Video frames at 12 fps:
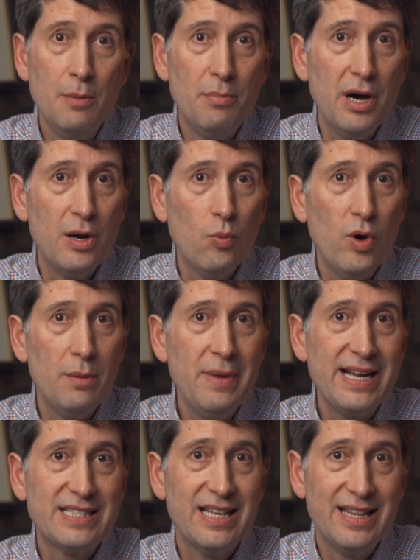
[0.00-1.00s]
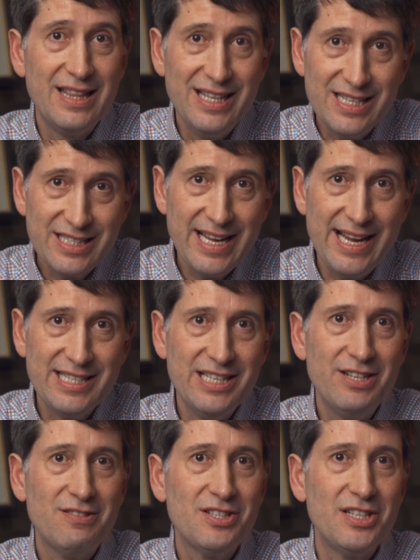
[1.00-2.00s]
But what makes this case
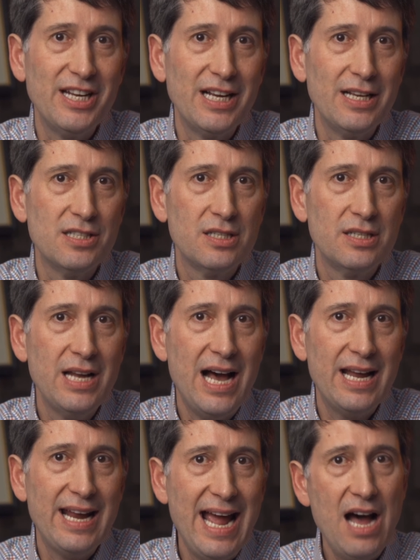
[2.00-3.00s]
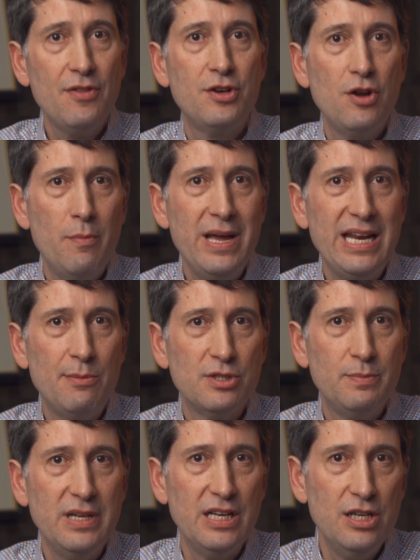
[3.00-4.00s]
interesting is not how the domain name was
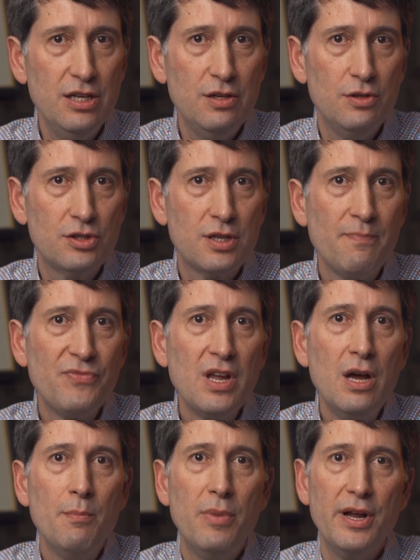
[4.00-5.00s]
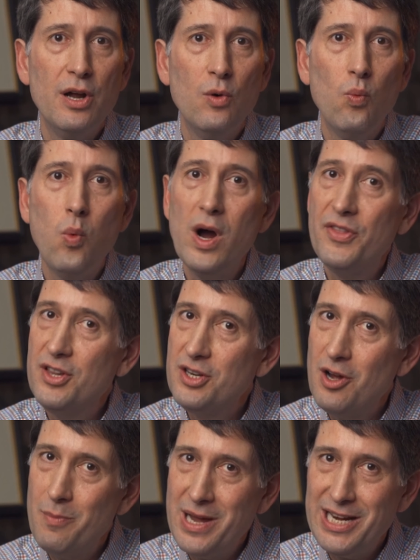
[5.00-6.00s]
being used, but what the
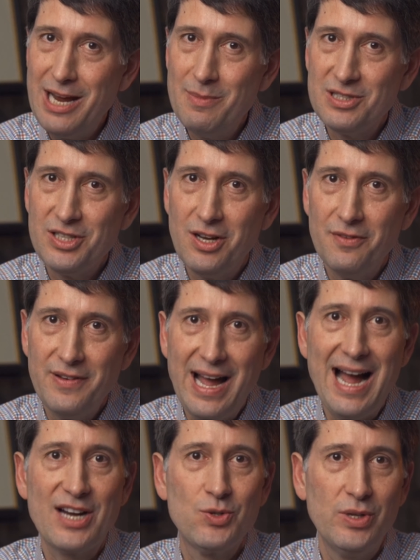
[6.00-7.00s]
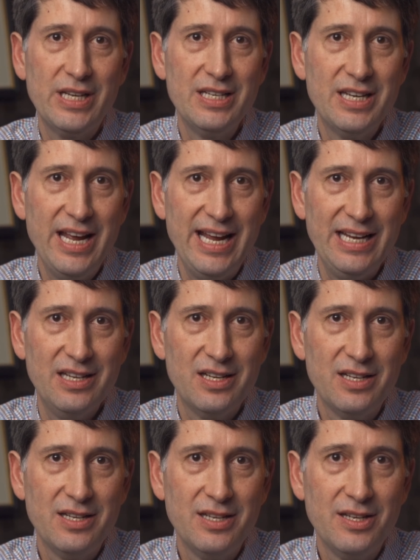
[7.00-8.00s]
domain name itself actually contained,
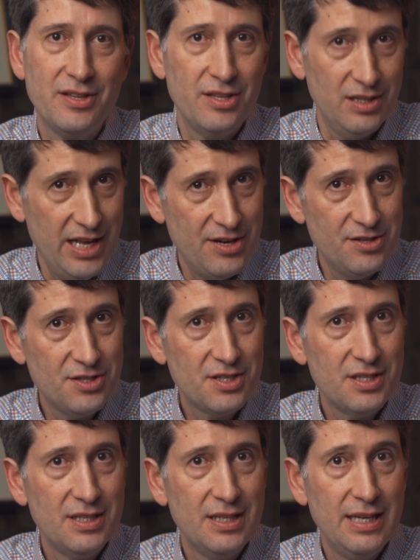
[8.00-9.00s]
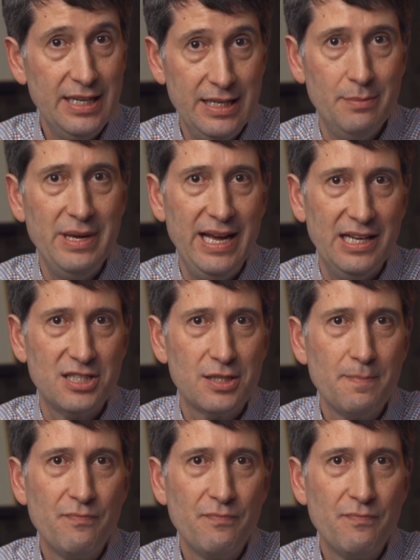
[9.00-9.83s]
the letters MS.